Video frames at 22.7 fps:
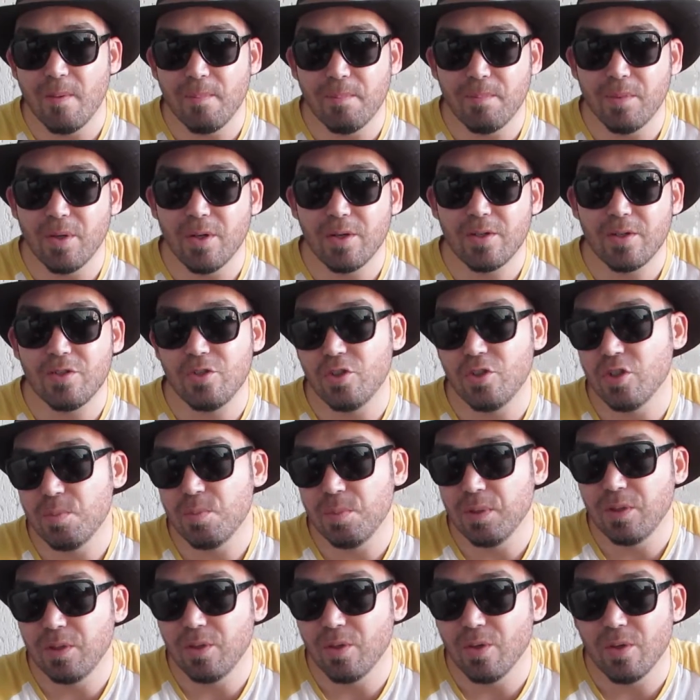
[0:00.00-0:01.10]
marks just
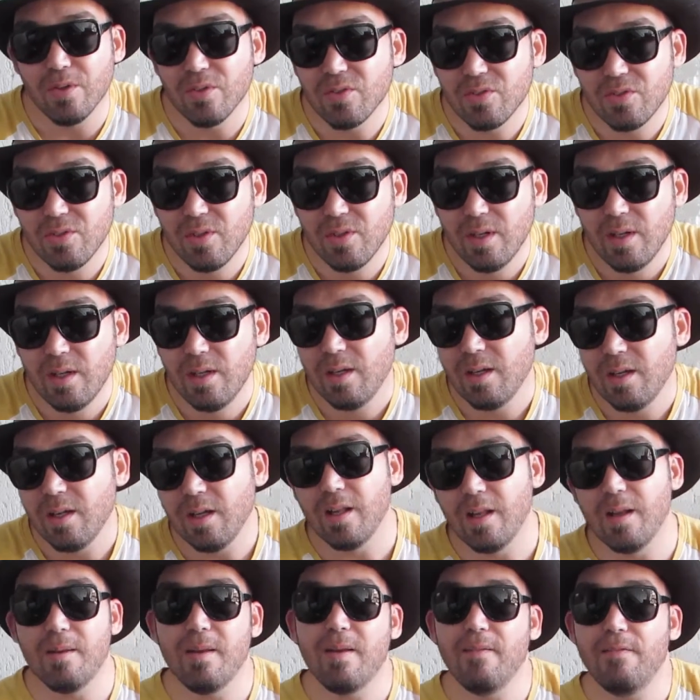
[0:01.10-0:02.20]
because
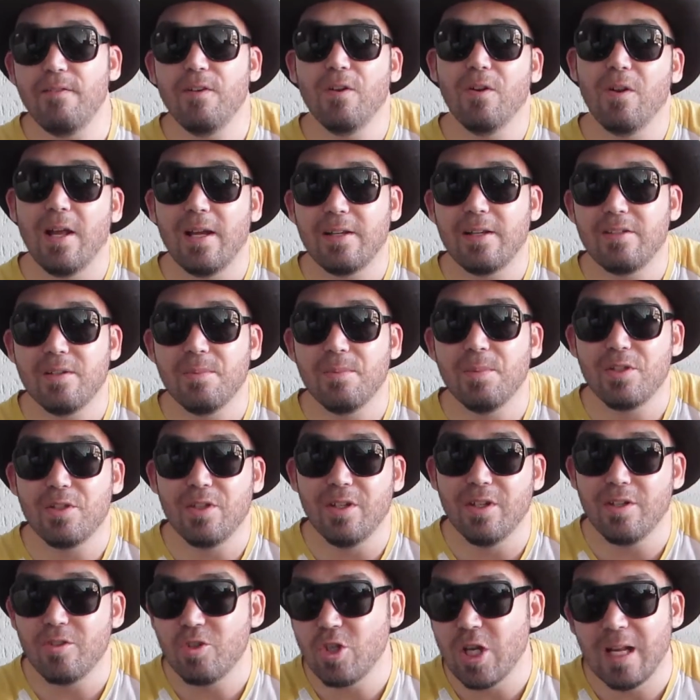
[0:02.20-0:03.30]
they feel like someone's
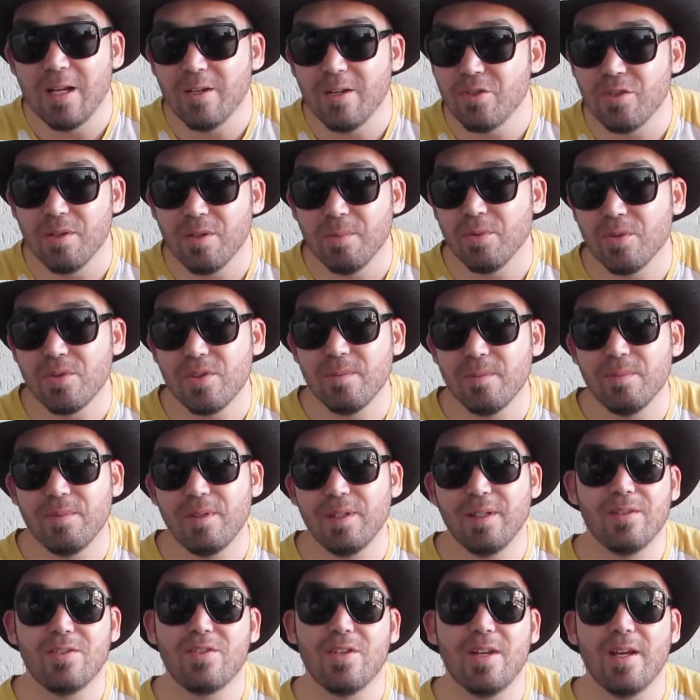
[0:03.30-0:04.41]
going to challenge them or something
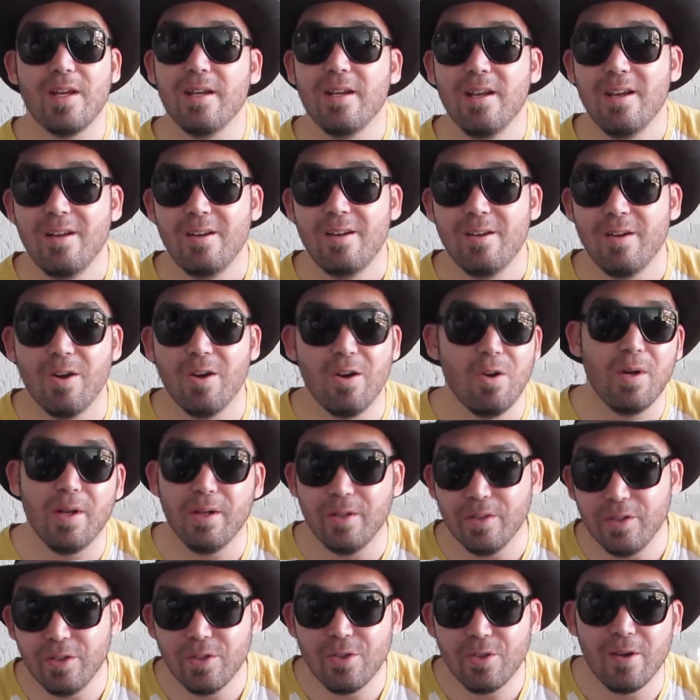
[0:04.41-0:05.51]
and say, oh
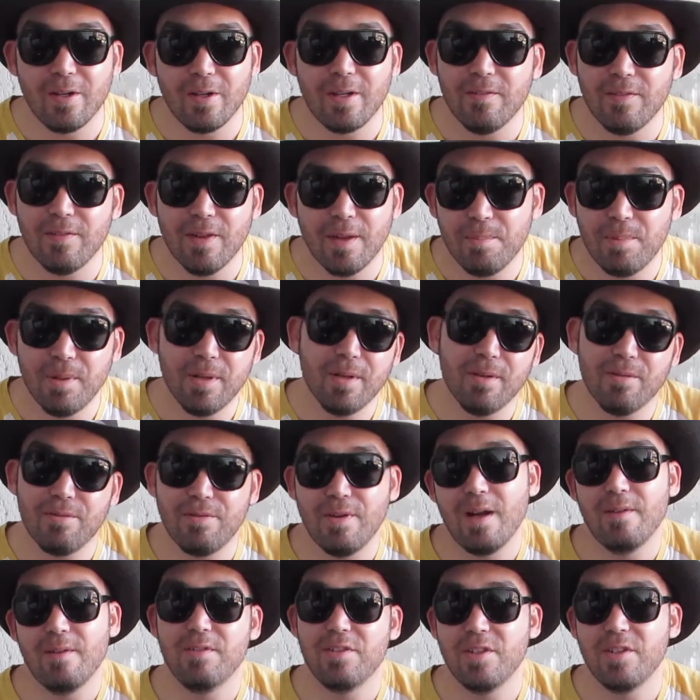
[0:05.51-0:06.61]
well, you can't give that beer a
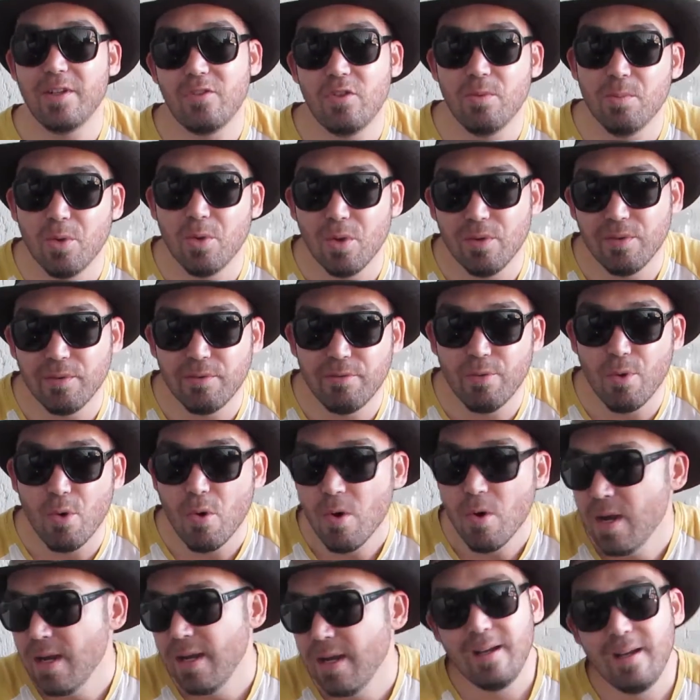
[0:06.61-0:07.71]
5, it's actually more of a 4.
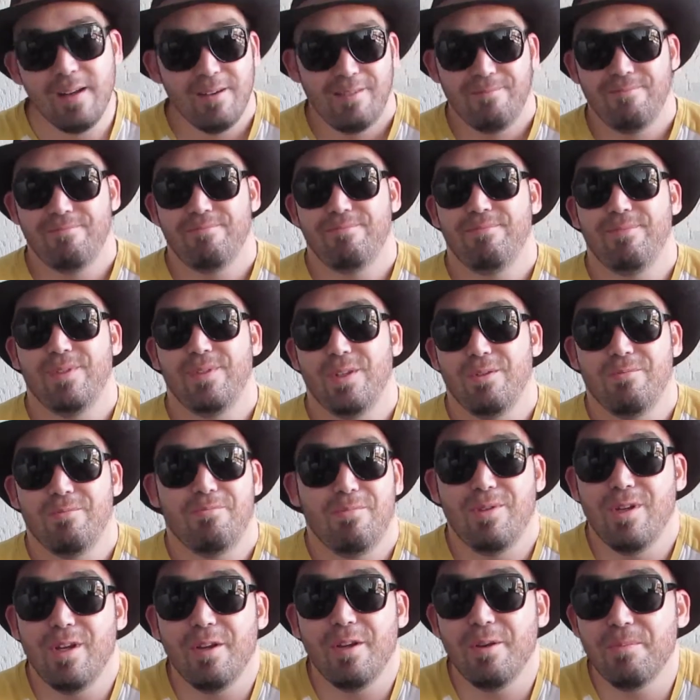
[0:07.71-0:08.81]

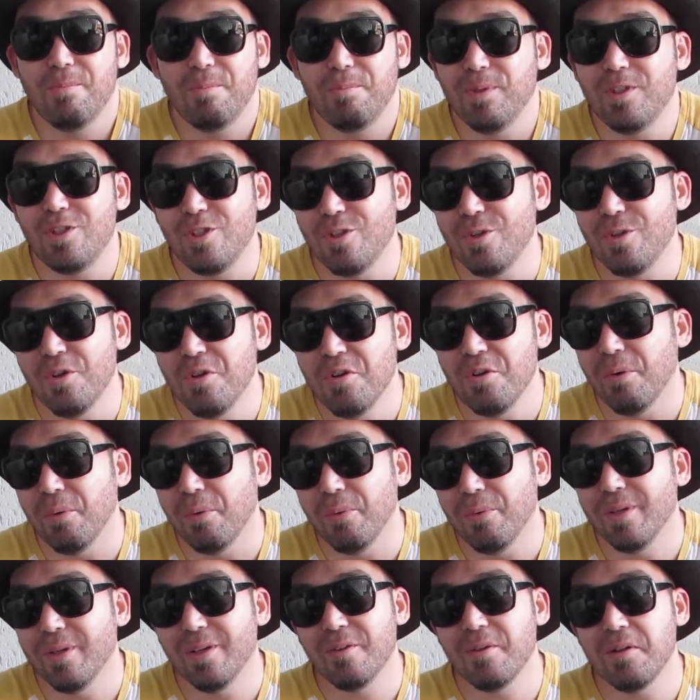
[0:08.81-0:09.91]
To who?
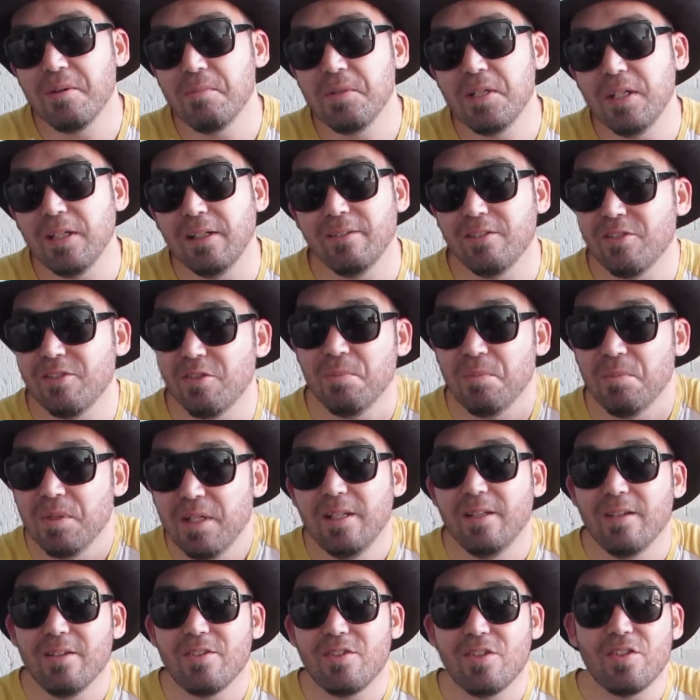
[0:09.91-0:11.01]
You know what I mean? To me,
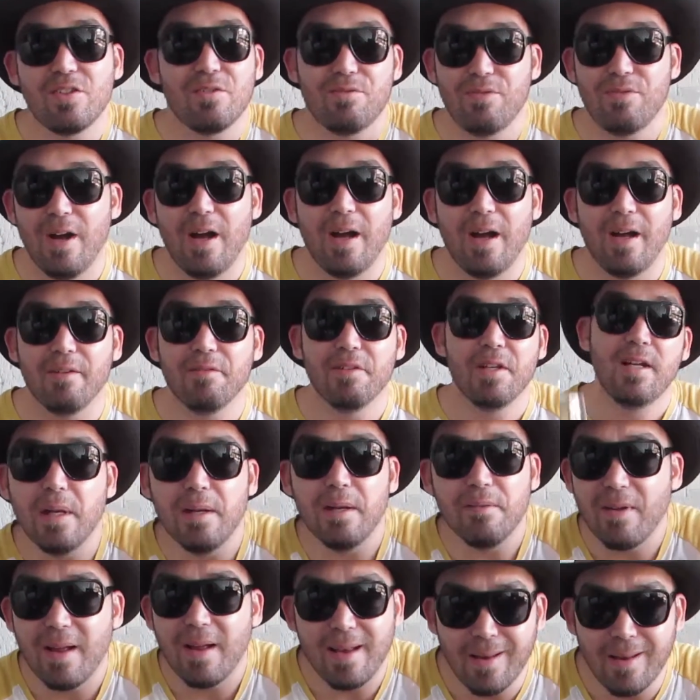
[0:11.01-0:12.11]
this is a 5.
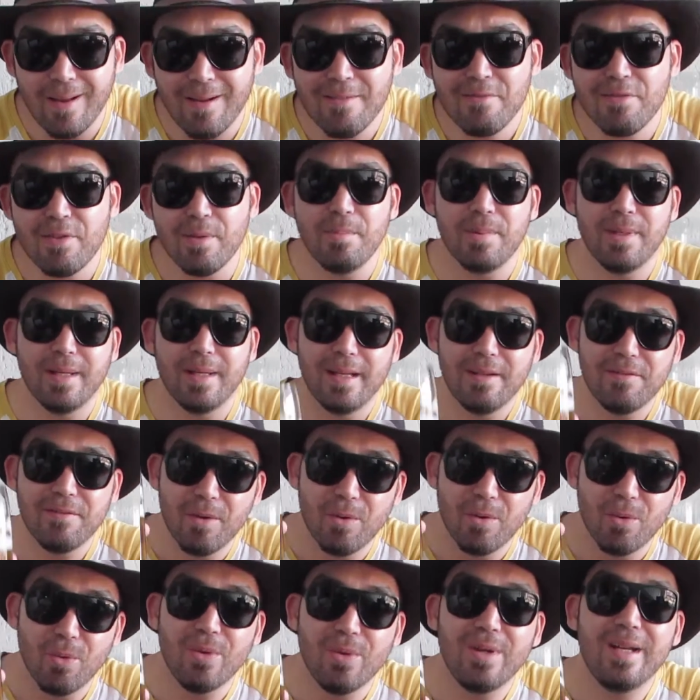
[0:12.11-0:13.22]
If I love the beer, if I
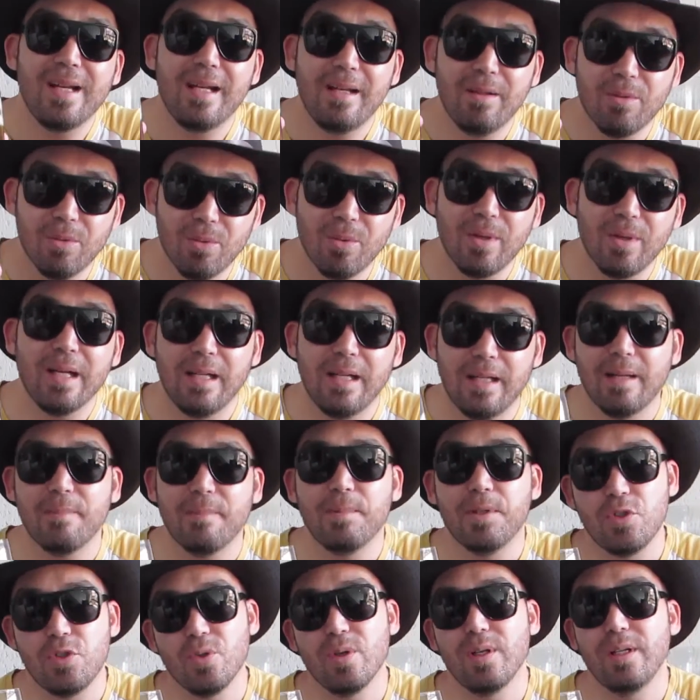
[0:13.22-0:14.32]
really am
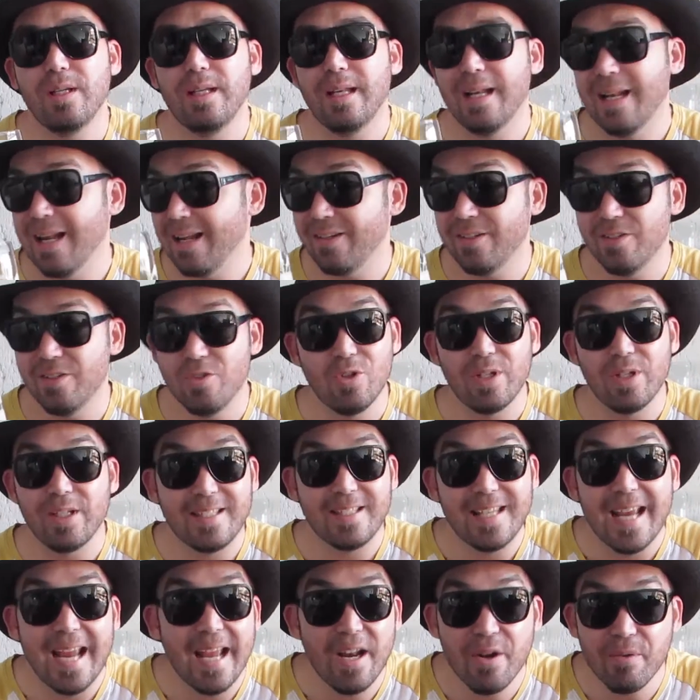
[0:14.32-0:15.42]
enjoying it and I could drink
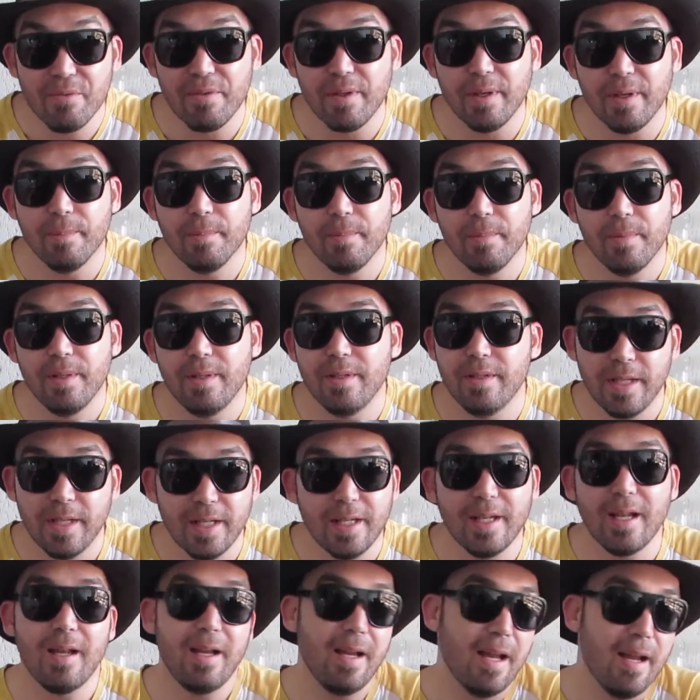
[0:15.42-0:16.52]
10 of them,
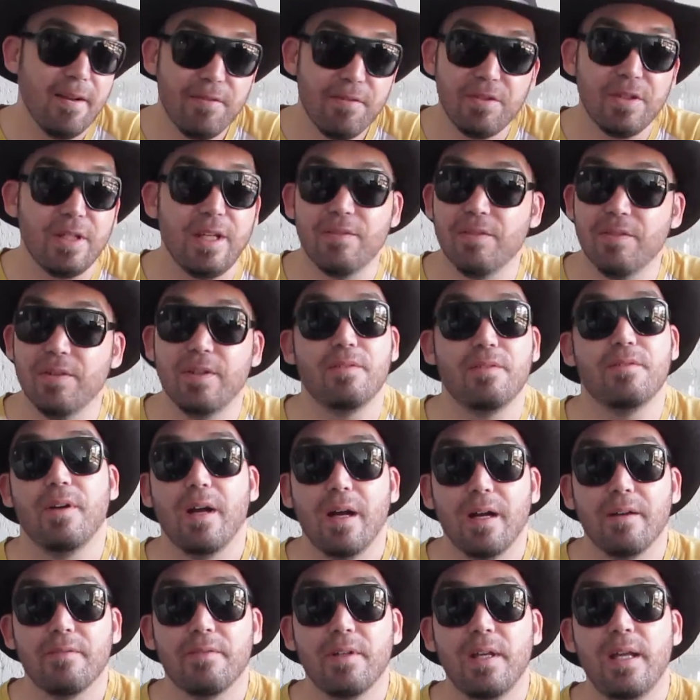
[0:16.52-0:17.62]
then I have to give it a
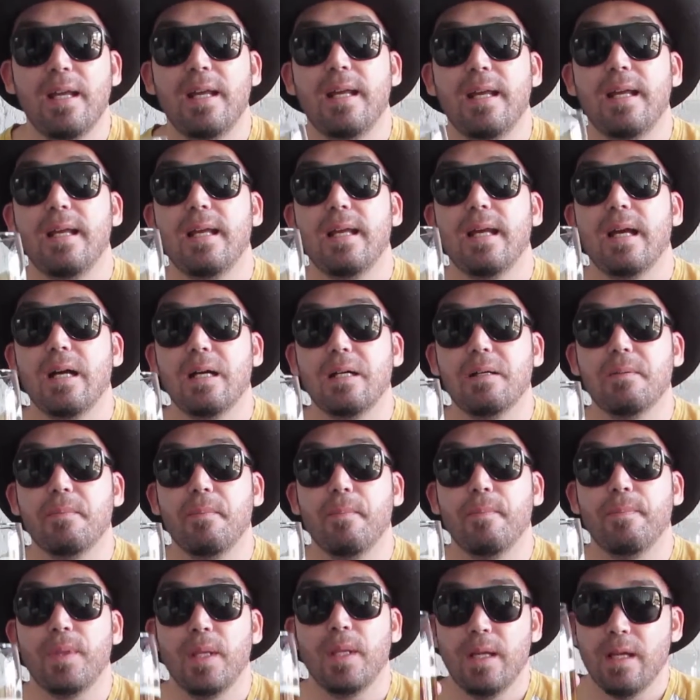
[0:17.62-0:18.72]
5.
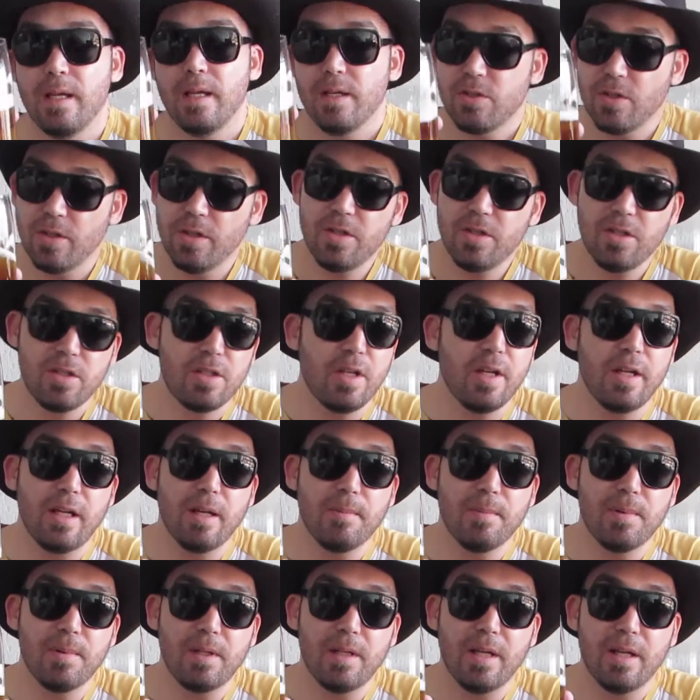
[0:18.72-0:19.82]
So this is going to
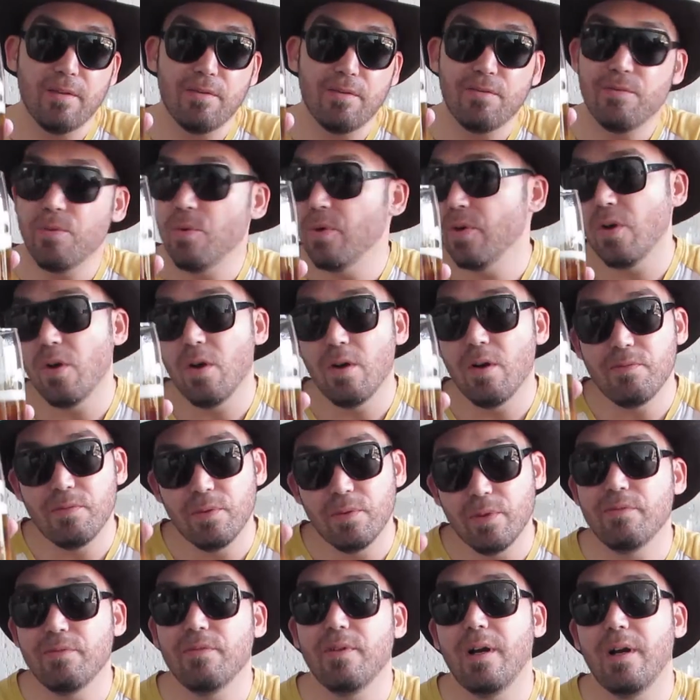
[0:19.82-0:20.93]
get a 4.5 or
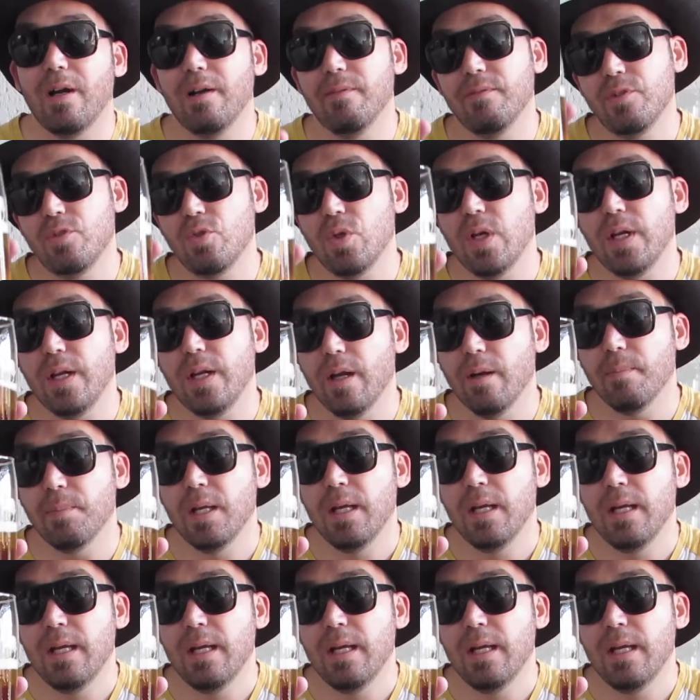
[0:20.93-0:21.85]
a 5 straight up.